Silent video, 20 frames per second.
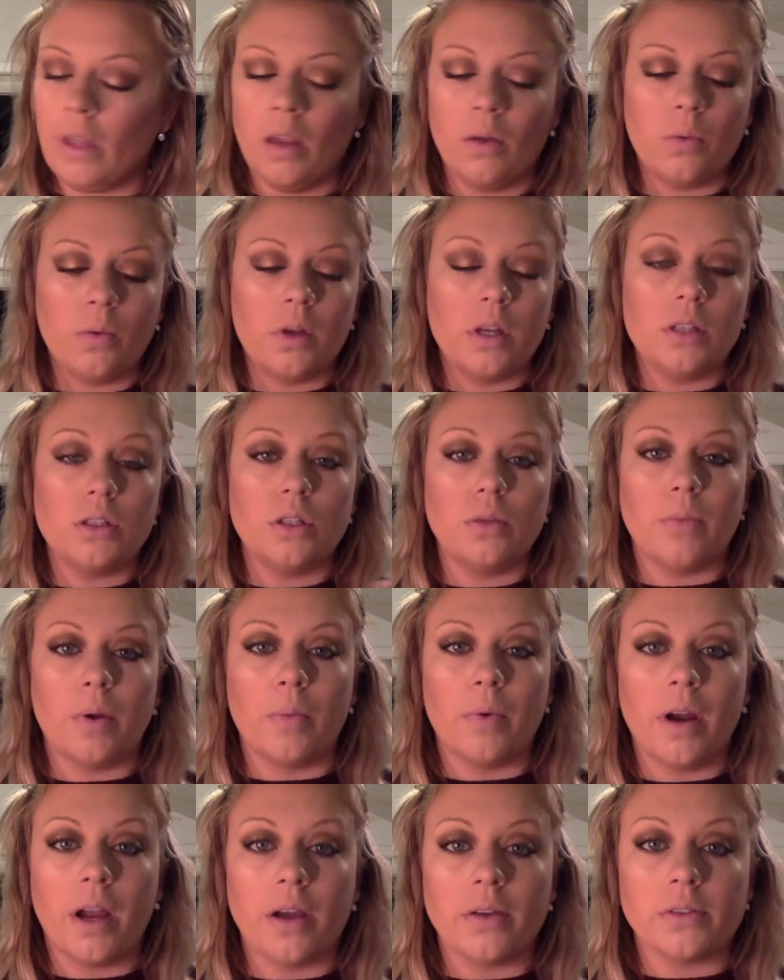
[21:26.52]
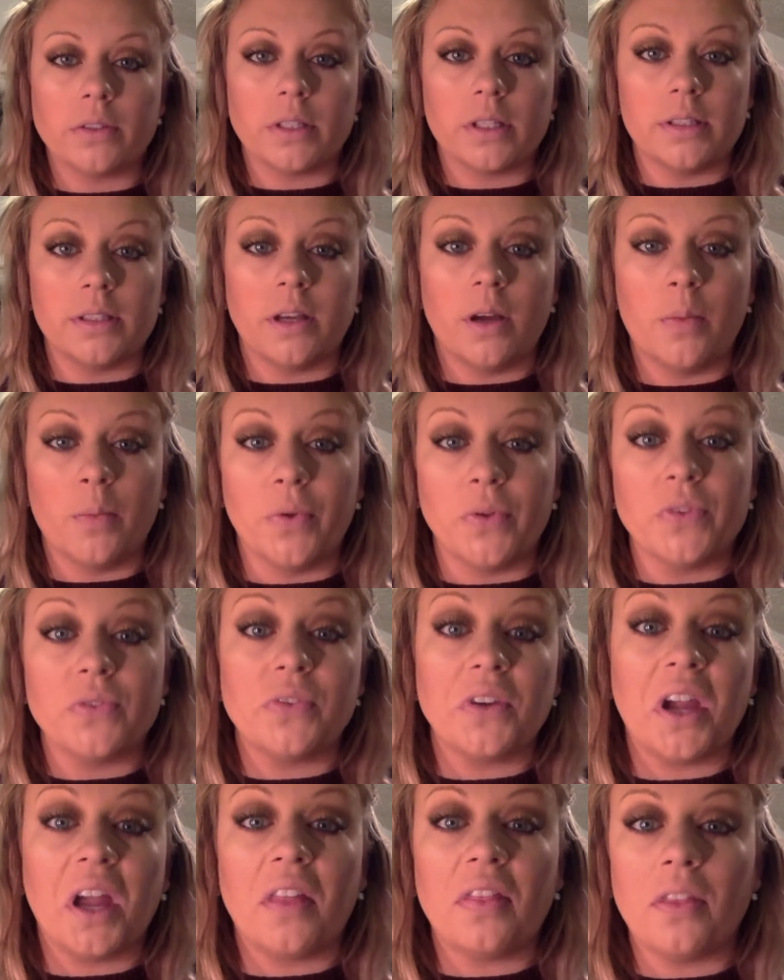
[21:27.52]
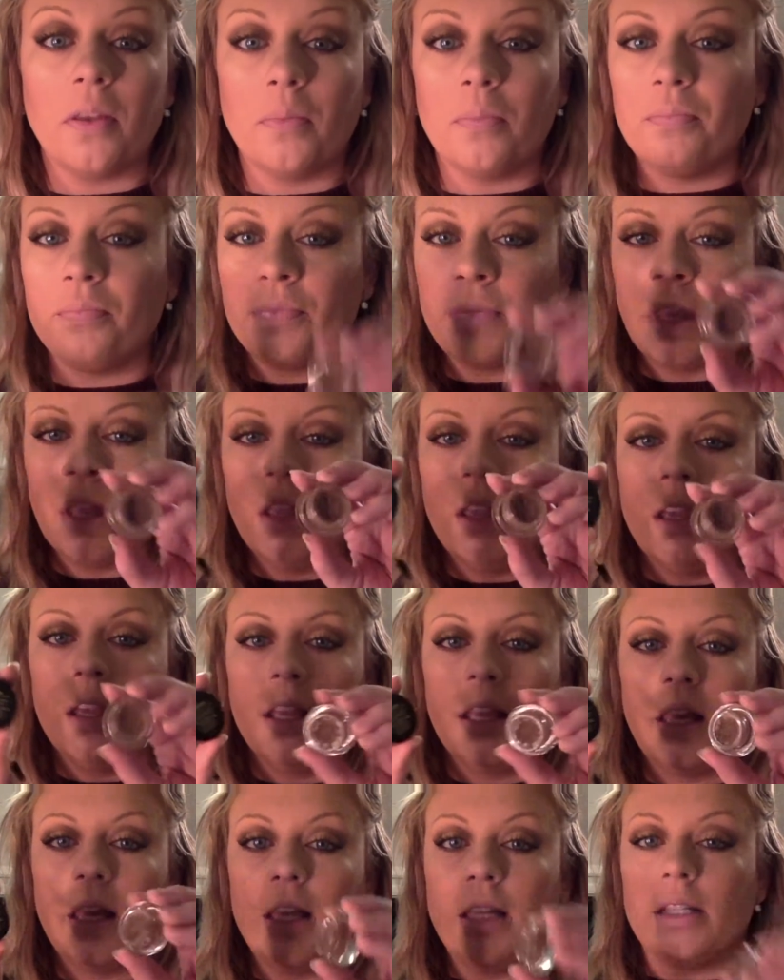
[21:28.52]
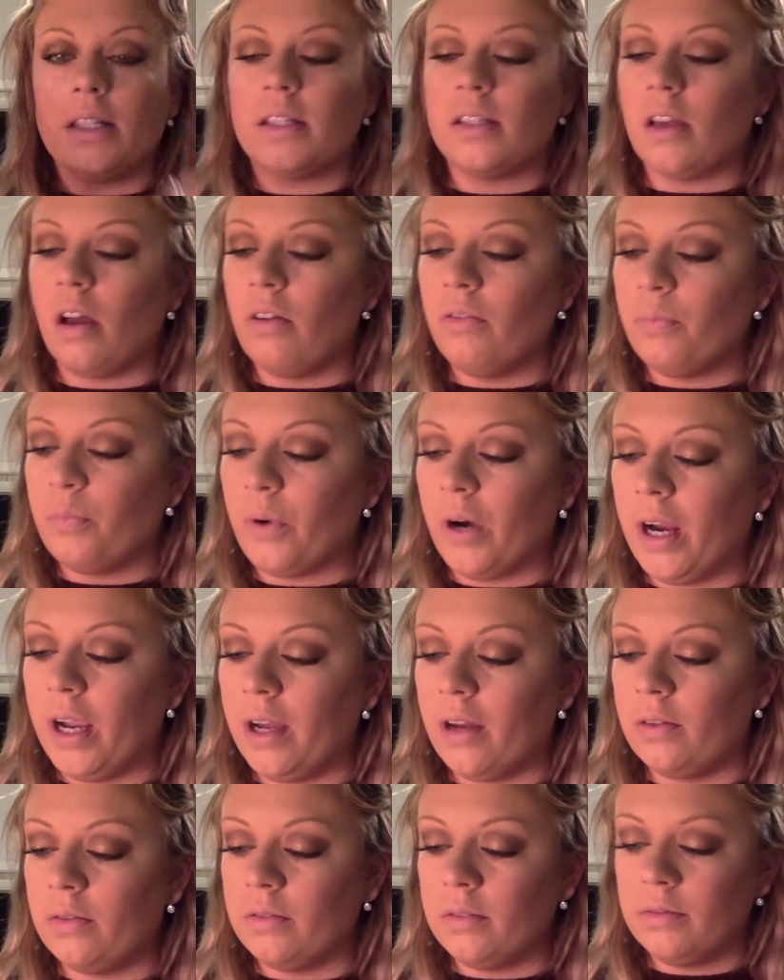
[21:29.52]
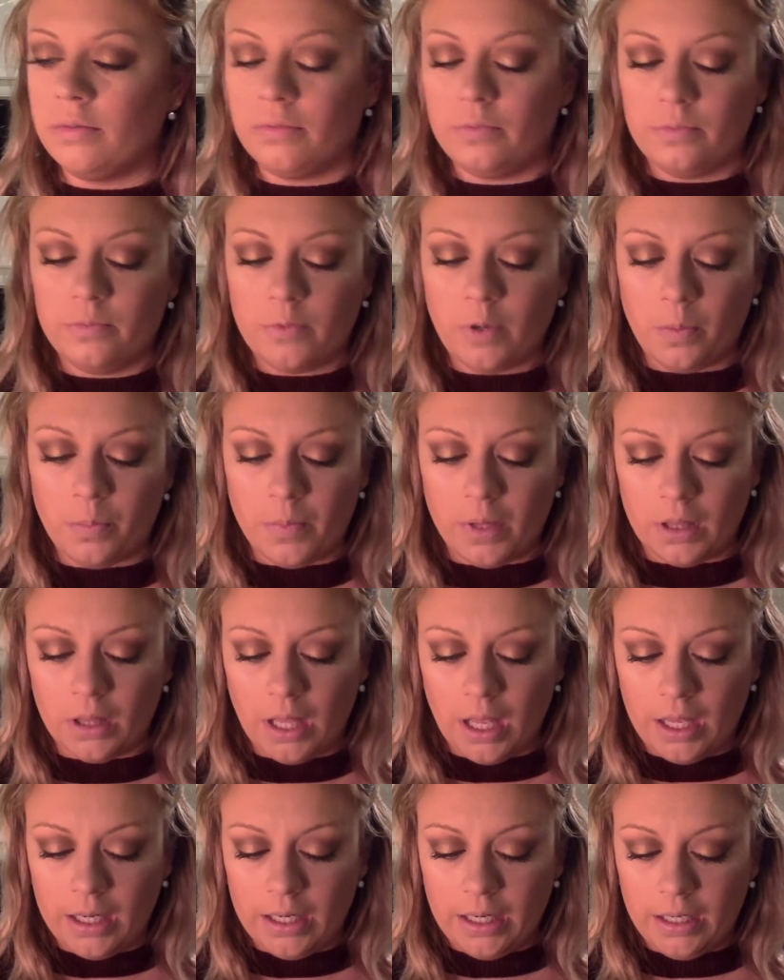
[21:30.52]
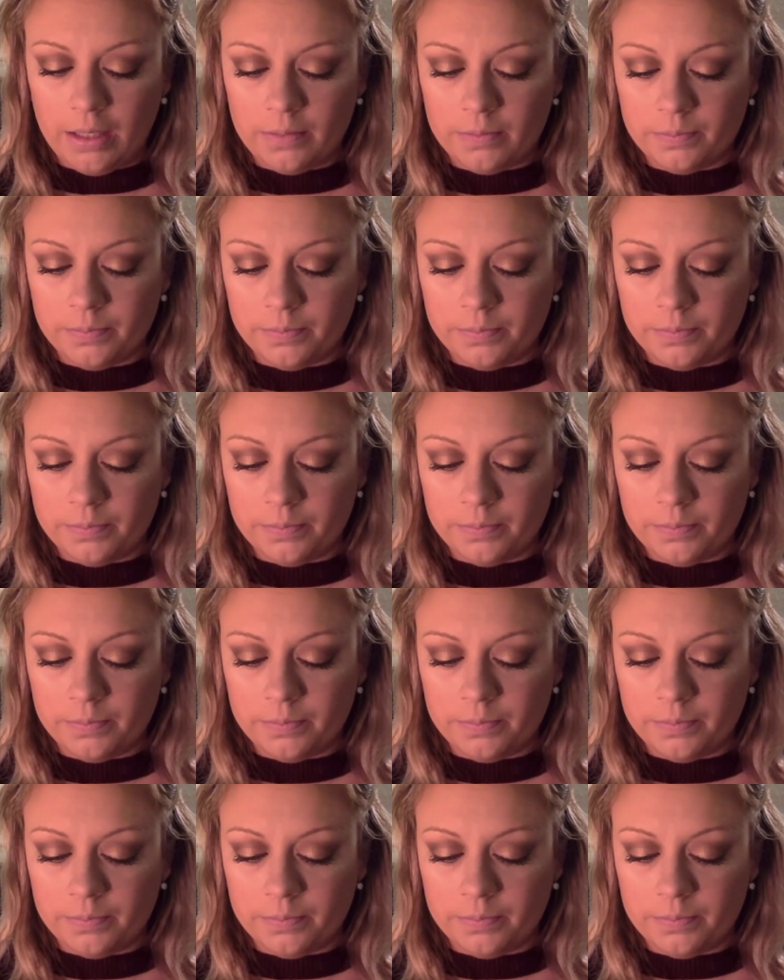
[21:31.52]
I'm going to do my brows because I almost forgot them in soft brown from Milani.